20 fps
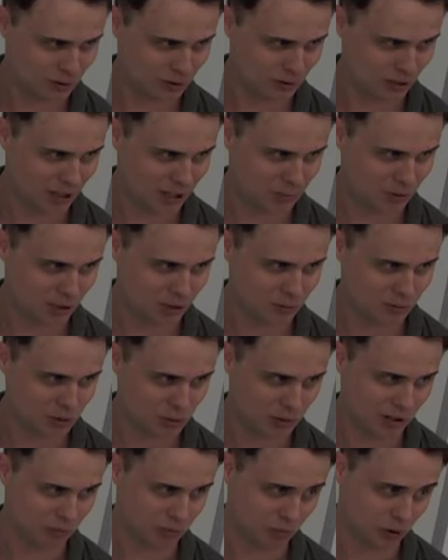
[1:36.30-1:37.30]
You got me?
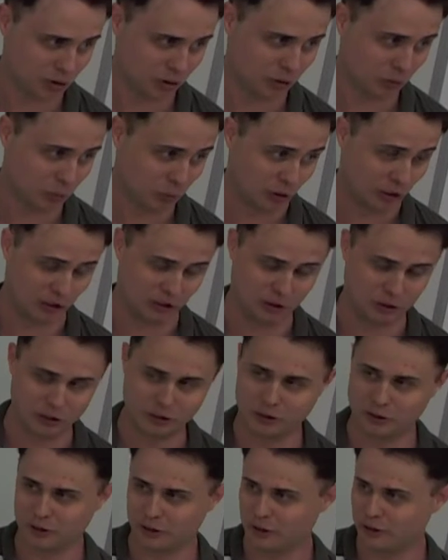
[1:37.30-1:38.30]
So we have really, really
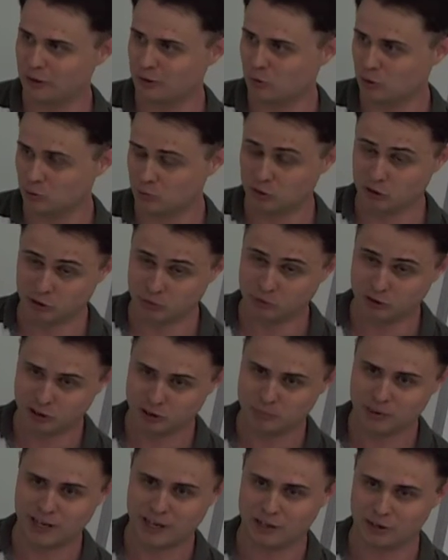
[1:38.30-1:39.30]
good internet or really,
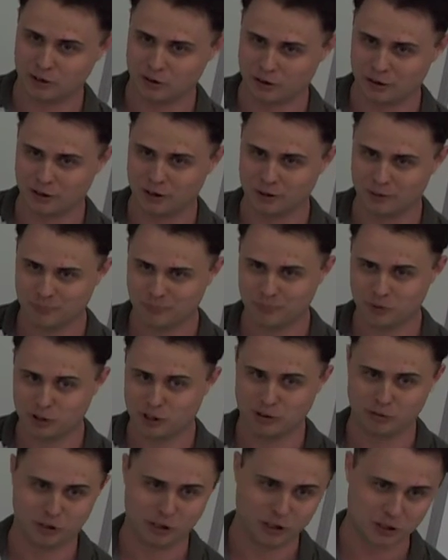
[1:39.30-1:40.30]
really bad internet that
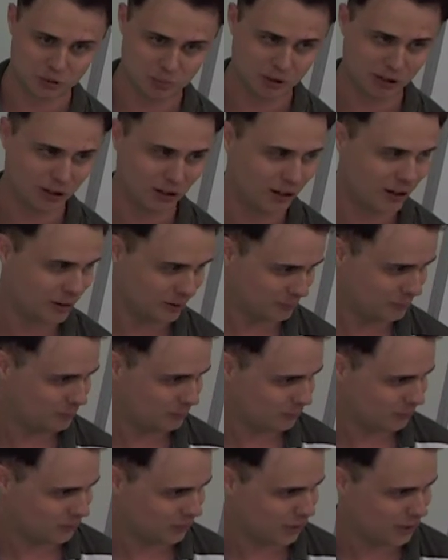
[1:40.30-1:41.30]
never gets better.
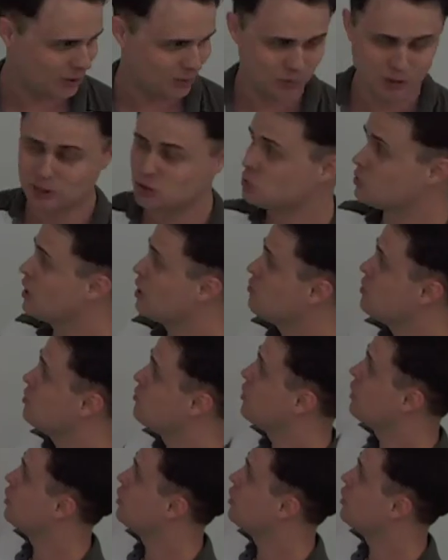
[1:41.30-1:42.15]
Okay? That's what I mean